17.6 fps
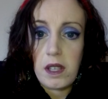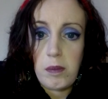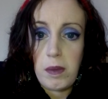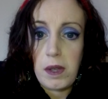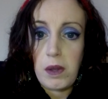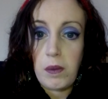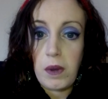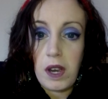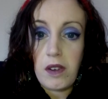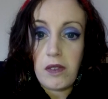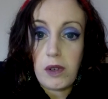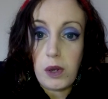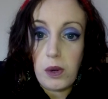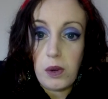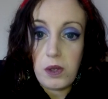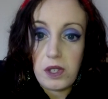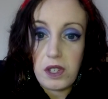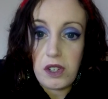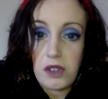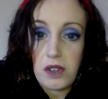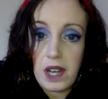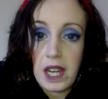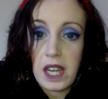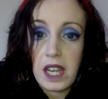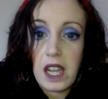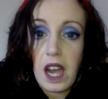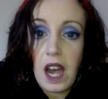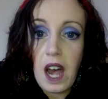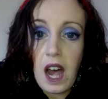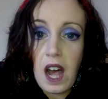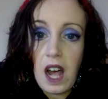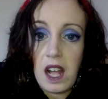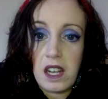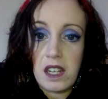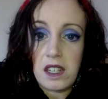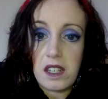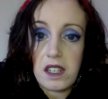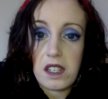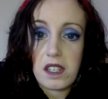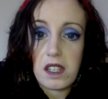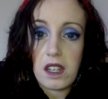be aware of corsetry and